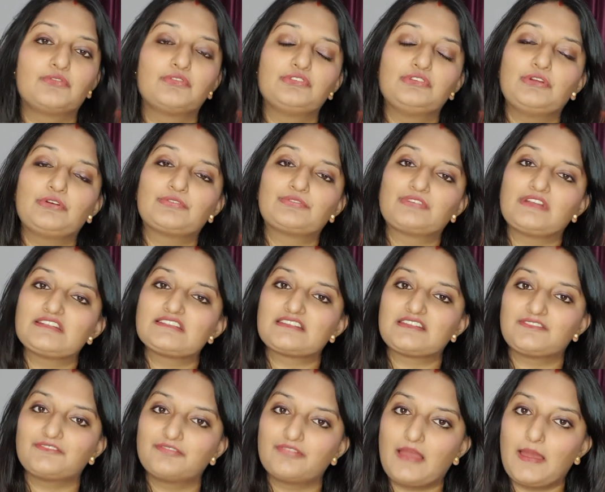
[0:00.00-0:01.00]
with your friends
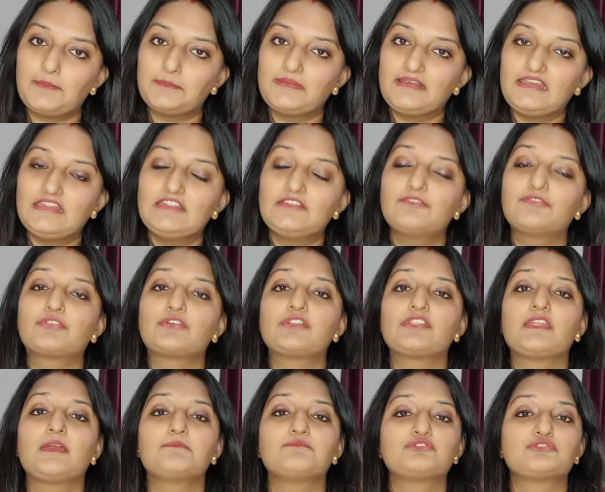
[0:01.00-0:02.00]
and family for
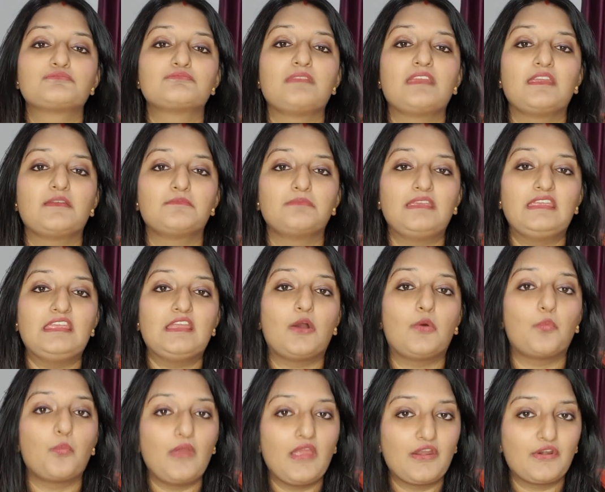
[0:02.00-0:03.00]
them to be
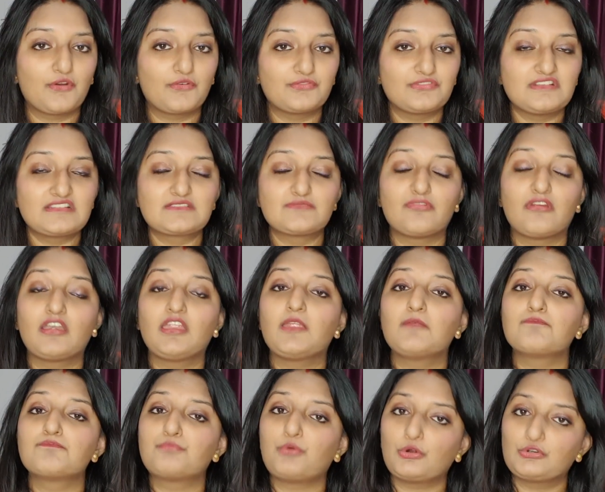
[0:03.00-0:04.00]
aware of this very
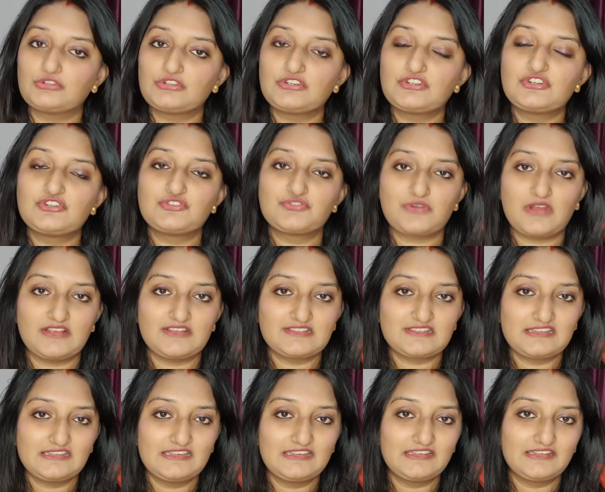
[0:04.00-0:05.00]
important
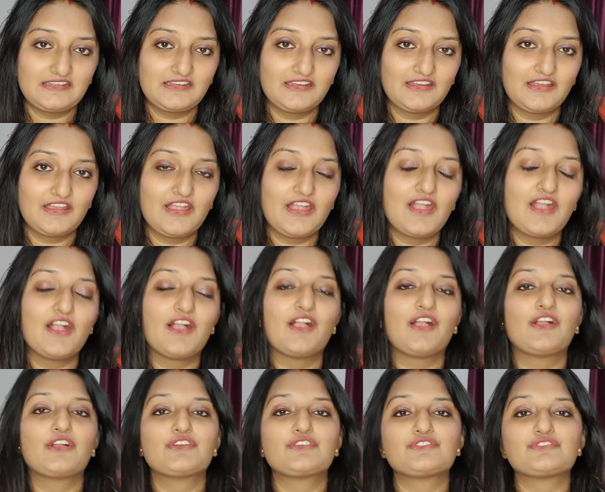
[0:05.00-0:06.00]
transit.
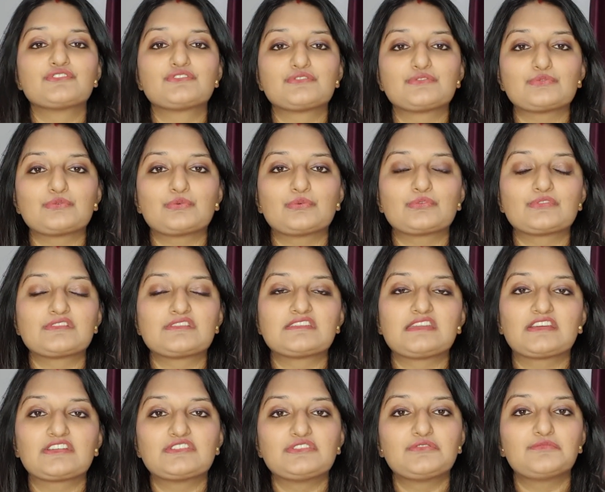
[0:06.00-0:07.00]
So
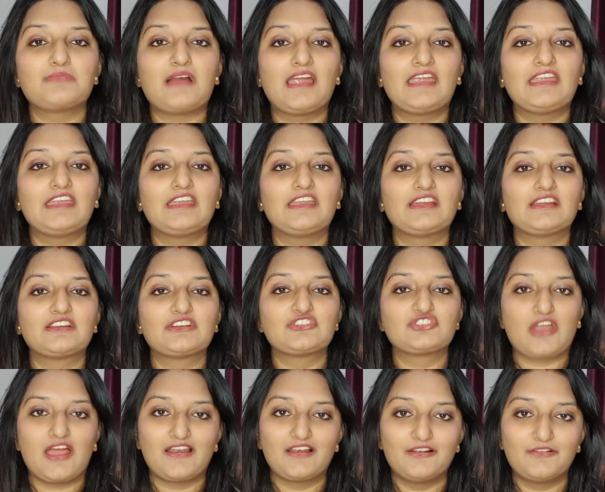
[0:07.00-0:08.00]
stick to my
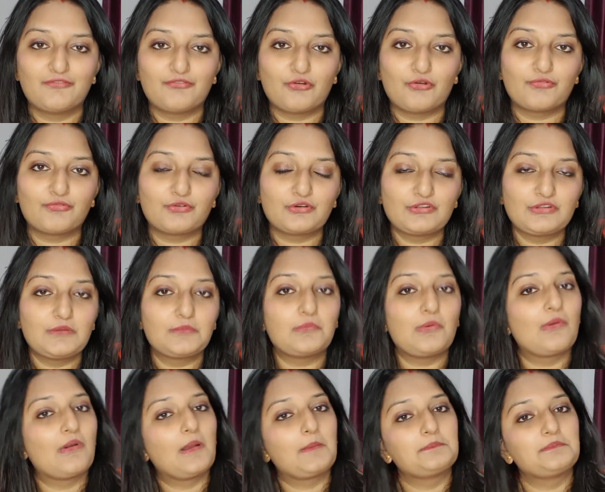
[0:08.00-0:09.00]
channel for further
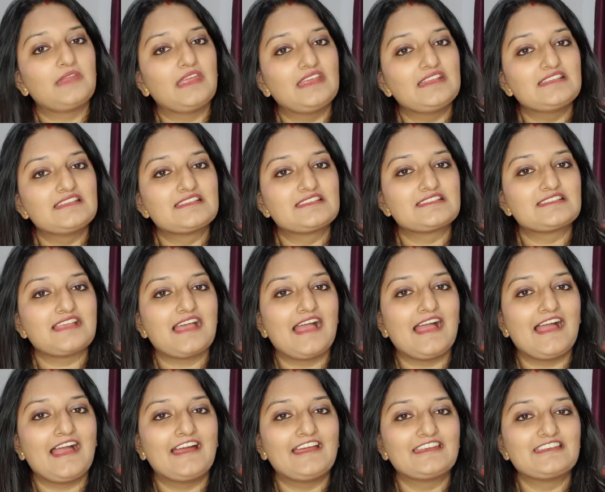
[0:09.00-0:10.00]
more updates
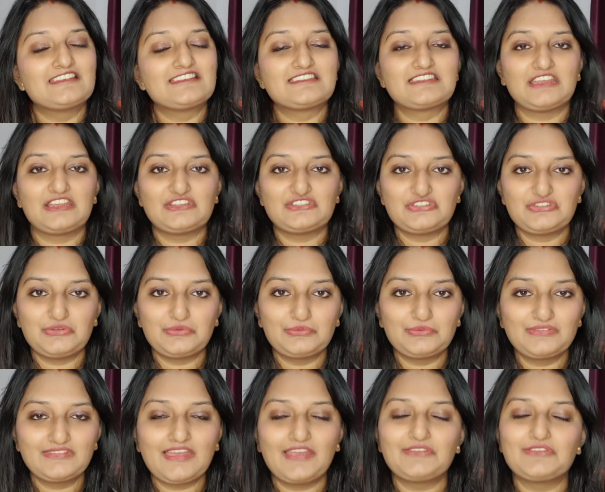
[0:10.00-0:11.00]
and stay
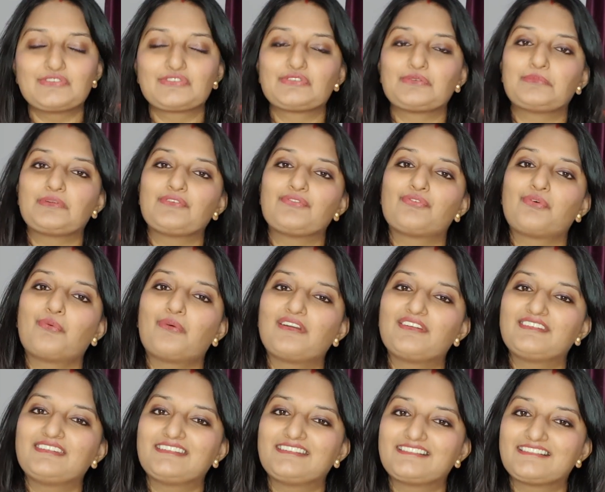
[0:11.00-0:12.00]
tuned. Thank you so much for
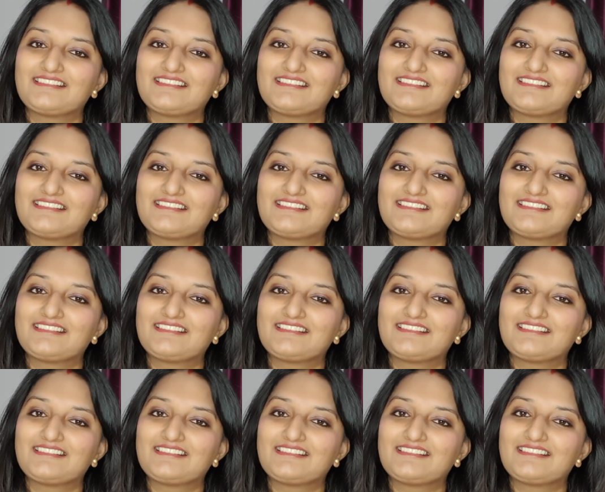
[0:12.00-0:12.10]
watching.